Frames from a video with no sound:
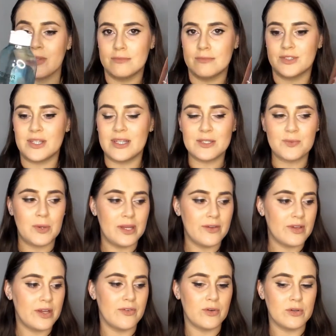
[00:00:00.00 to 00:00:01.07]
So that's why I
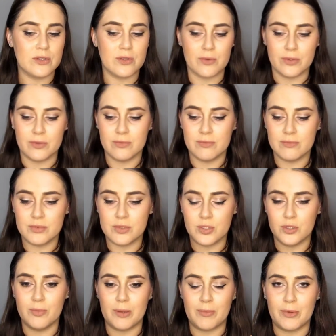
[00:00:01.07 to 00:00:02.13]
kind of got through
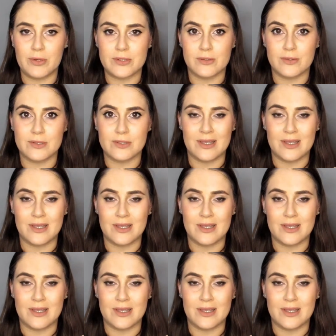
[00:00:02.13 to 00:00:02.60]
two big bottles.